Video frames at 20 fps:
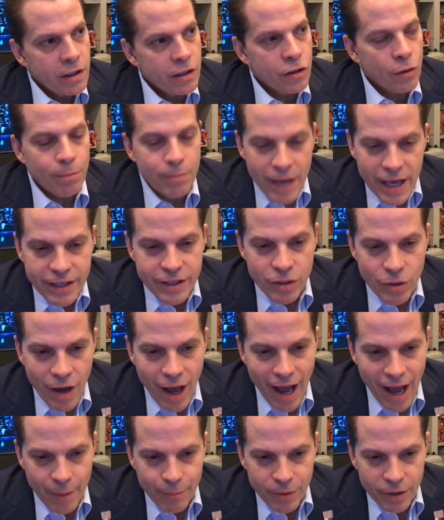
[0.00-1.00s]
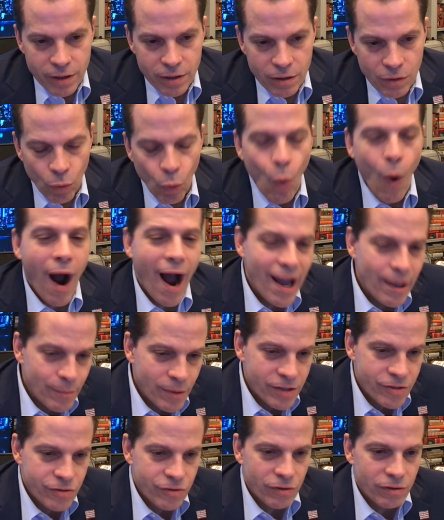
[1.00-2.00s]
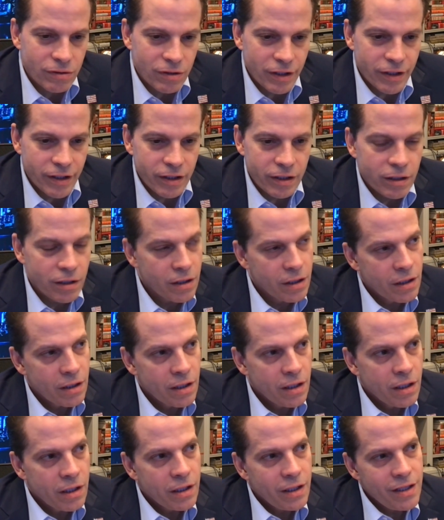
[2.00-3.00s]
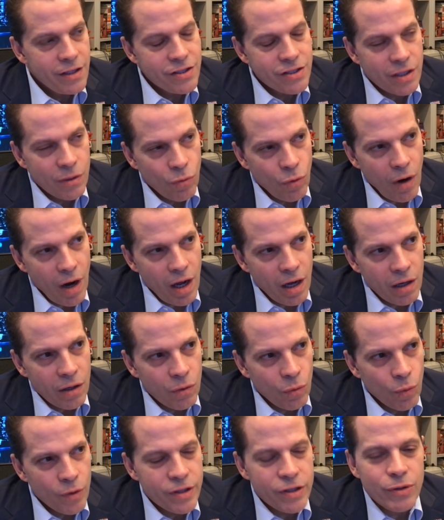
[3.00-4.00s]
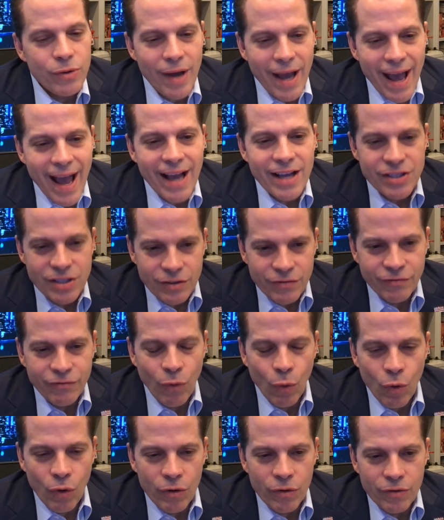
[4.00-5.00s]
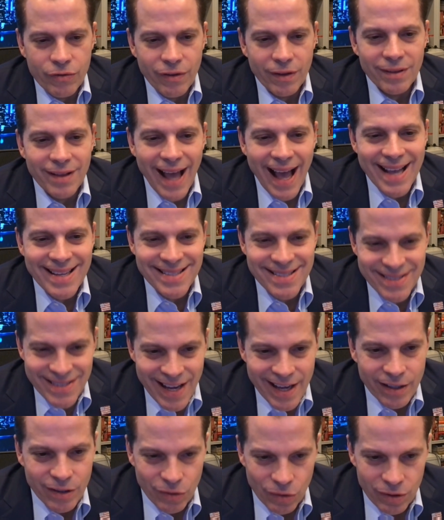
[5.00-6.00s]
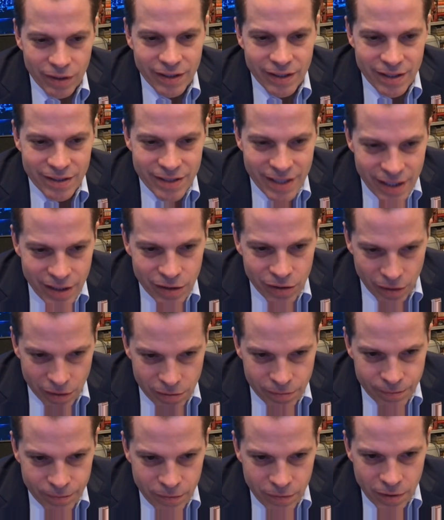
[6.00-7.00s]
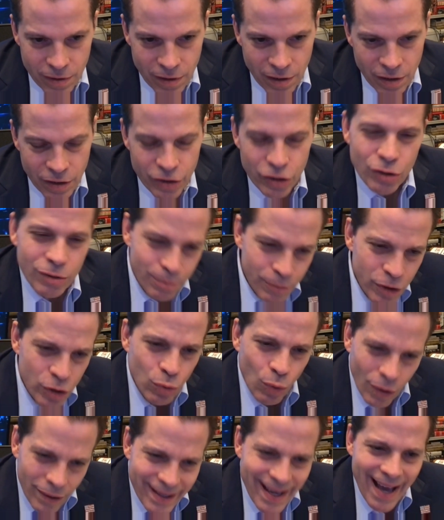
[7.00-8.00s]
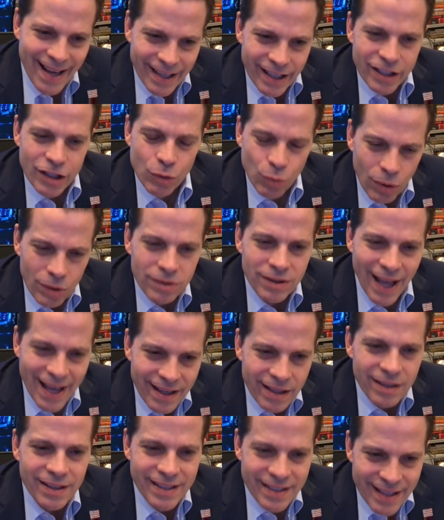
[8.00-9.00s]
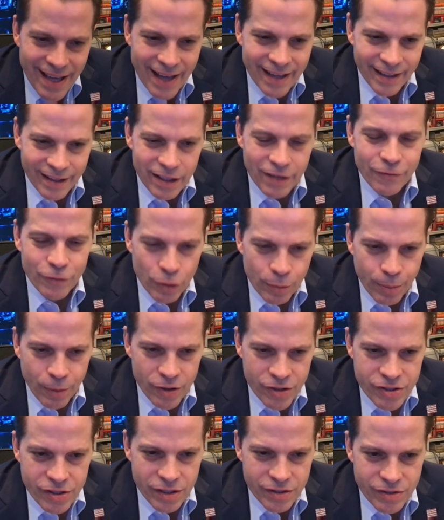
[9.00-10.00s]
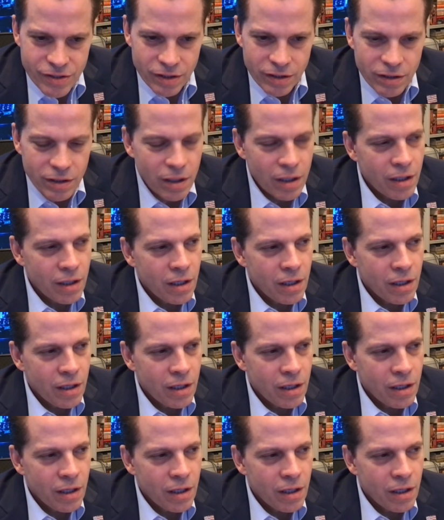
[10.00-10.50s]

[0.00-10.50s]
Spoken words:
It'll make you happy. Why, Mr. Lee? He said, well, when you ask for the last nickel in a deal, you will get it. You will likely get it if you're persistent.